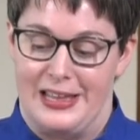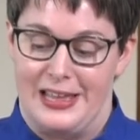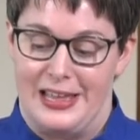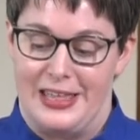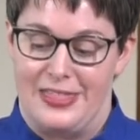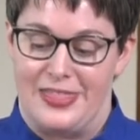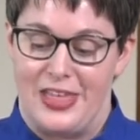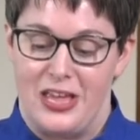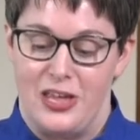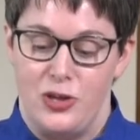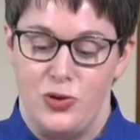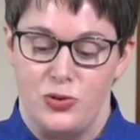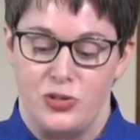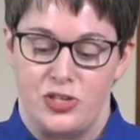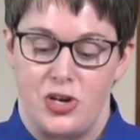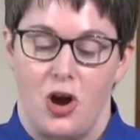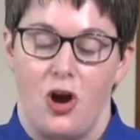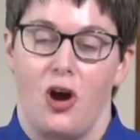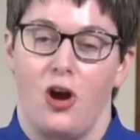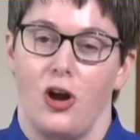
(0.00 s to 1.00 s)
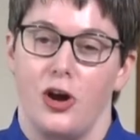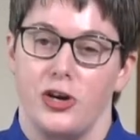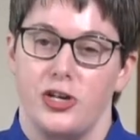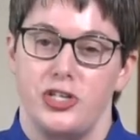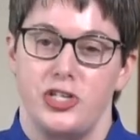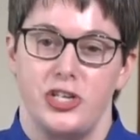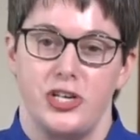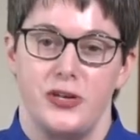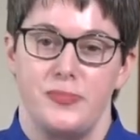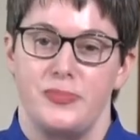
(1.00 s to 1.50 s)
They used
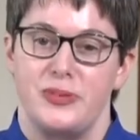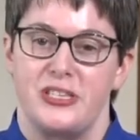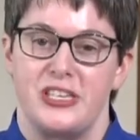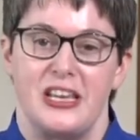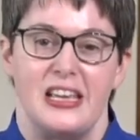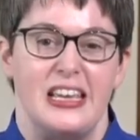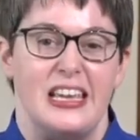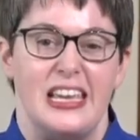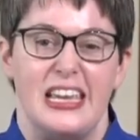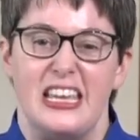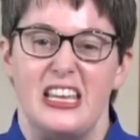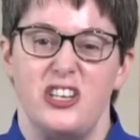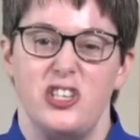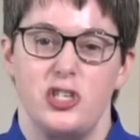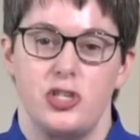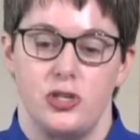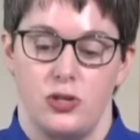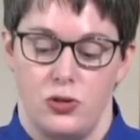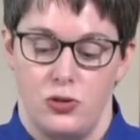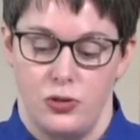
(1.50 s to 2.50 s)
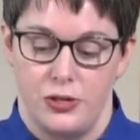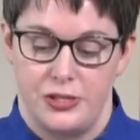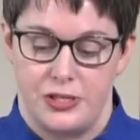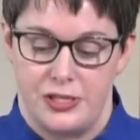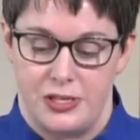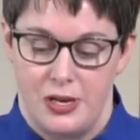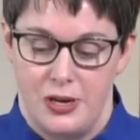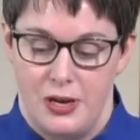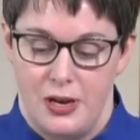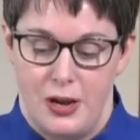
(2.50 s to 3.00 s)
hardships, insults,
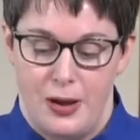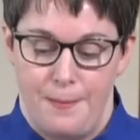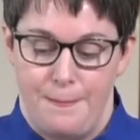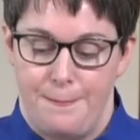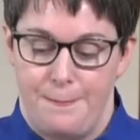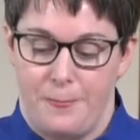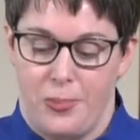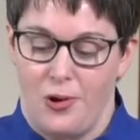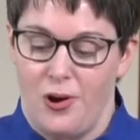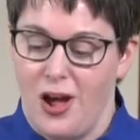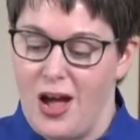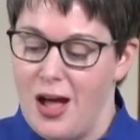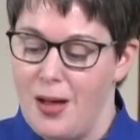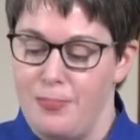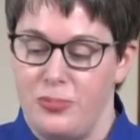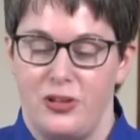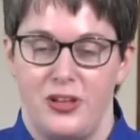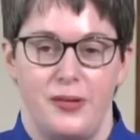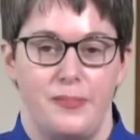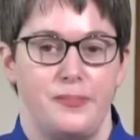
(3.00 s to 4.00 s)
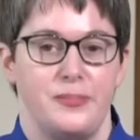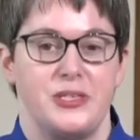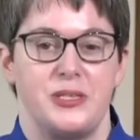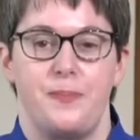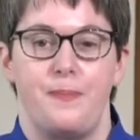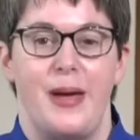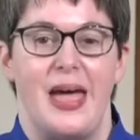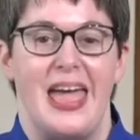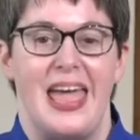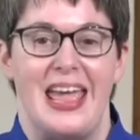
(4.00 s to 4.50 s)
problems,
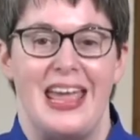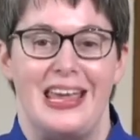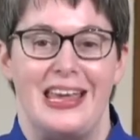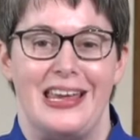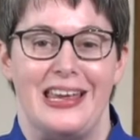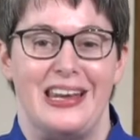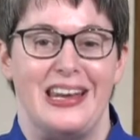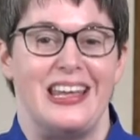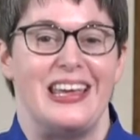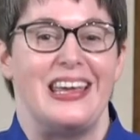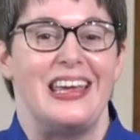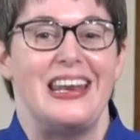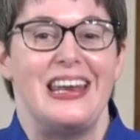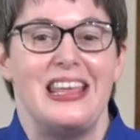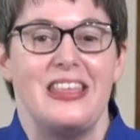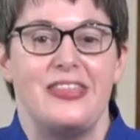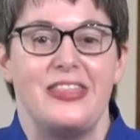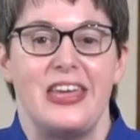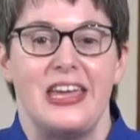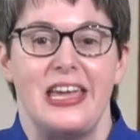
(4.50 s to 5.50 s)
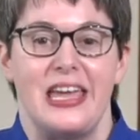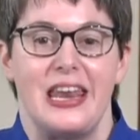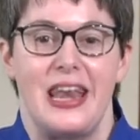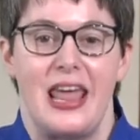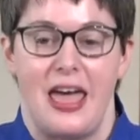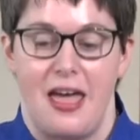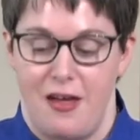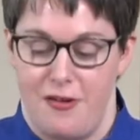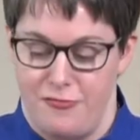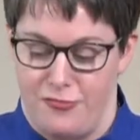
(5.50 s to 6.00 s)
pain, anything and
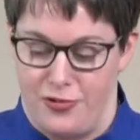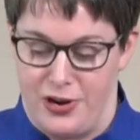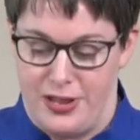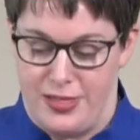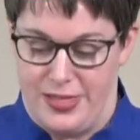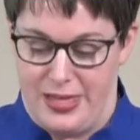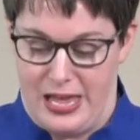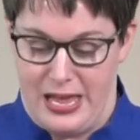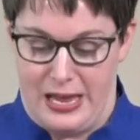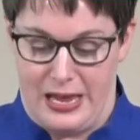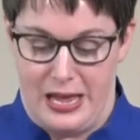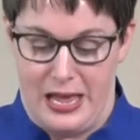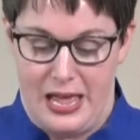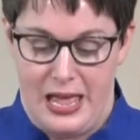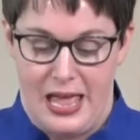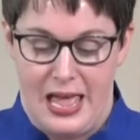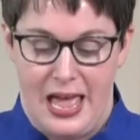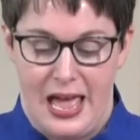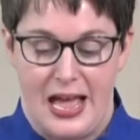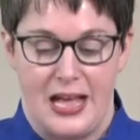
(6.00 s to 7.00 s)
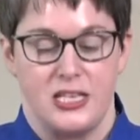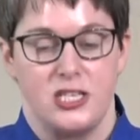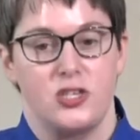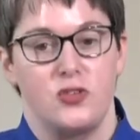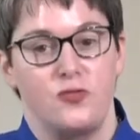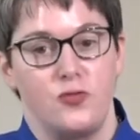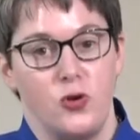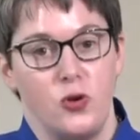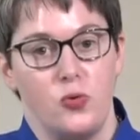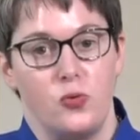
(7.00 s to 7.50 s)
everything as
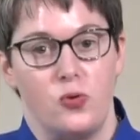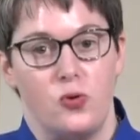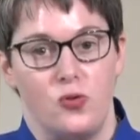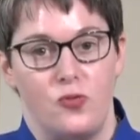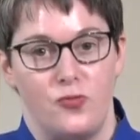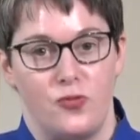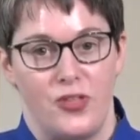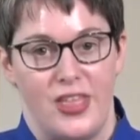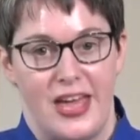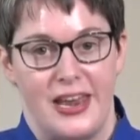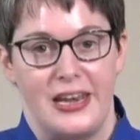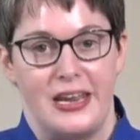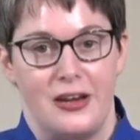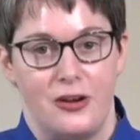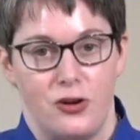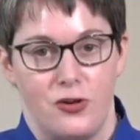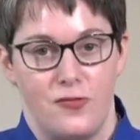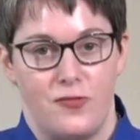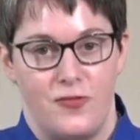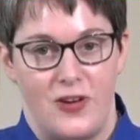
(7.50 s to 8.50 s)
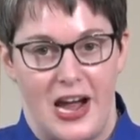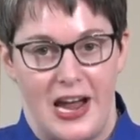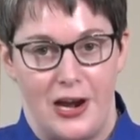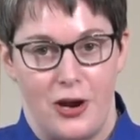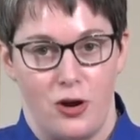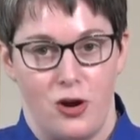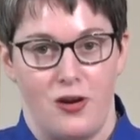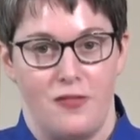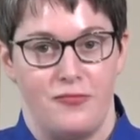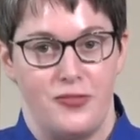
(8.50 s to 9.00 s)
fuel for that inner
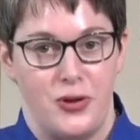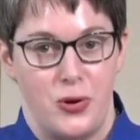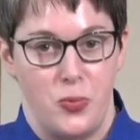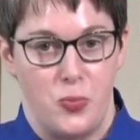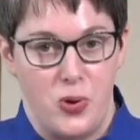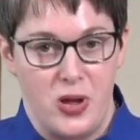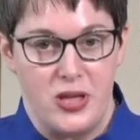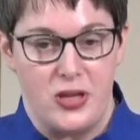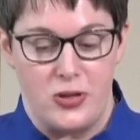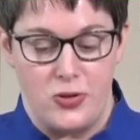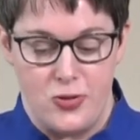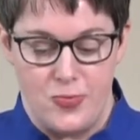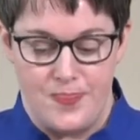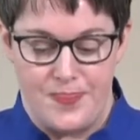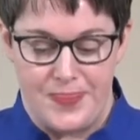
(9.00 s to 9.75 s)
fire of their will.